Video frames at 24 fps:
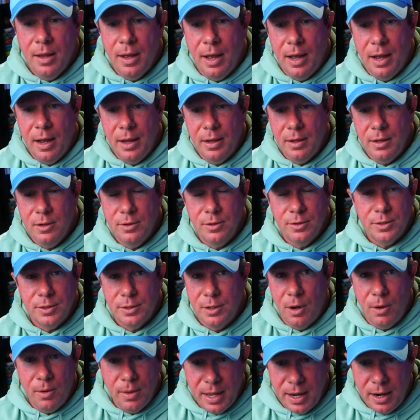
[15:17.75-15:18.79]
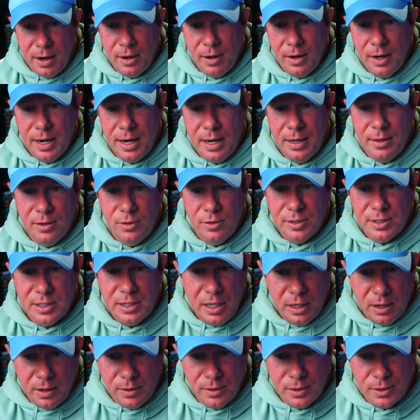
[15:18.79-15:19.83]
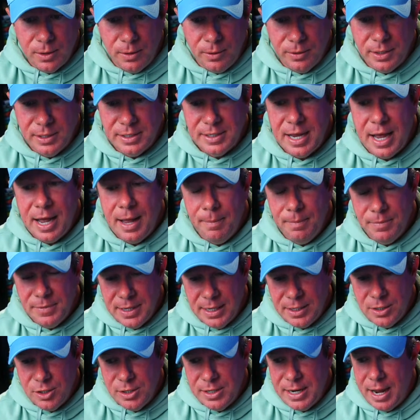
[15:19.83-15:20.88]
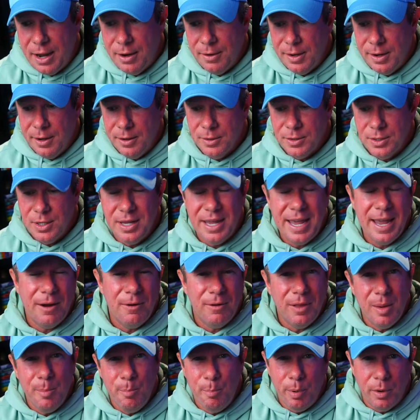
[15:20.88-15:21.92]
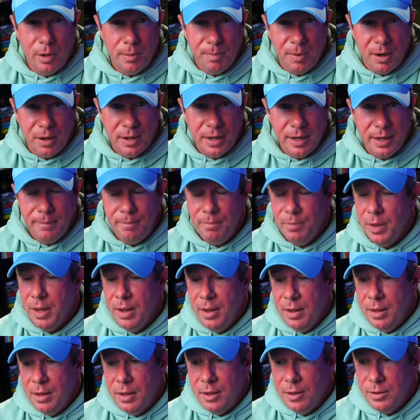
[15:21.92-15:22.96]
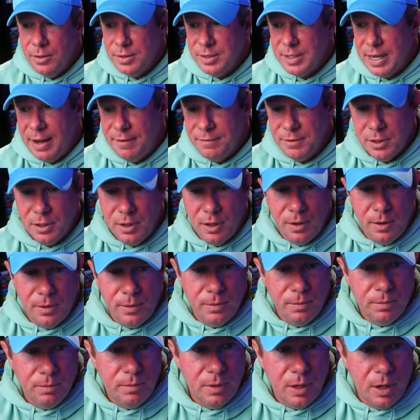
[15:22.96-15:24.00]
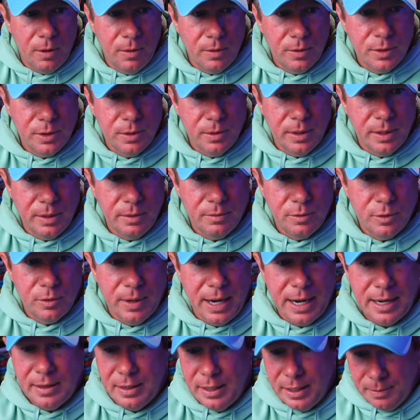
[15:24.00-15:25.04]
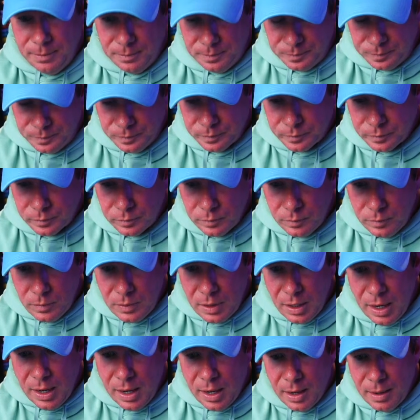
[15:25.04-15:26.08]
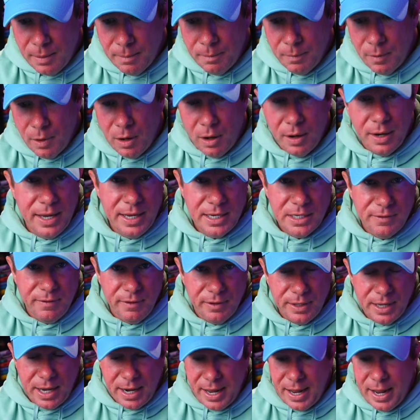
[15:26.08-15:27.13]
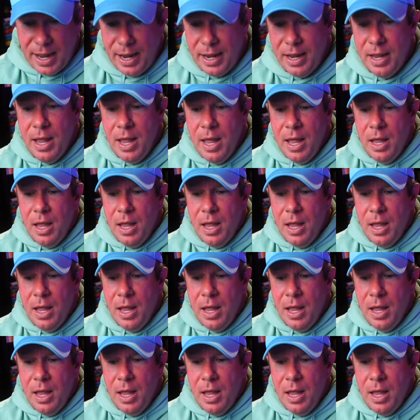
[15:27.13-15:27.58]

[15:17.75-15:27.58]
You just go there and then just click on Soul at the top. It takes you down here. So you can't really bookmark it. You just have to go to it directly on Higgsfield.ai.